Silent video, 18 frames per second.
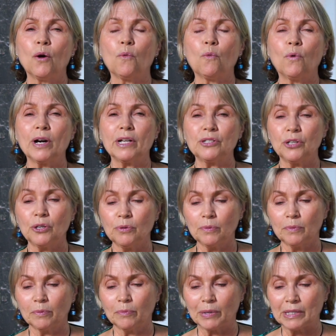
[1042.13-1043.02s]
When
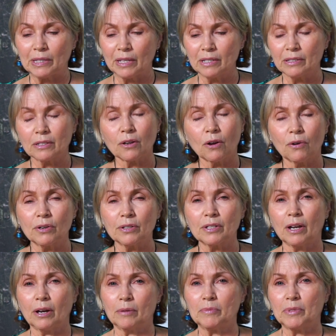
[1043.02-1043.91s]
you when this
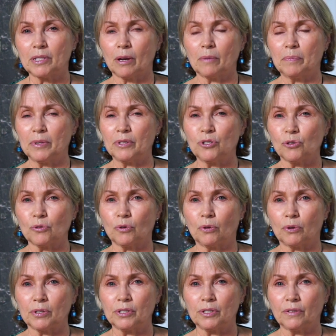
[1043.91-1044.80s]
card comes up as your
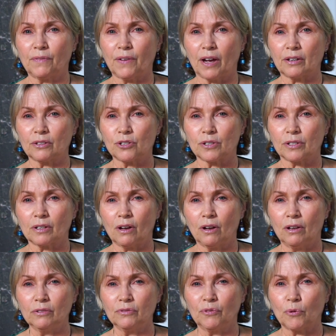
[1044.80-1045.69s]
course of action
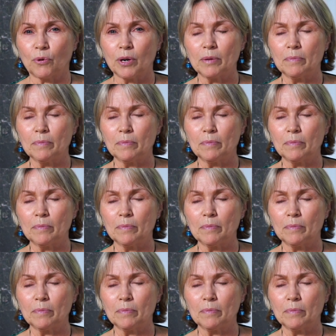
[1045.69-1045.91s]
called for,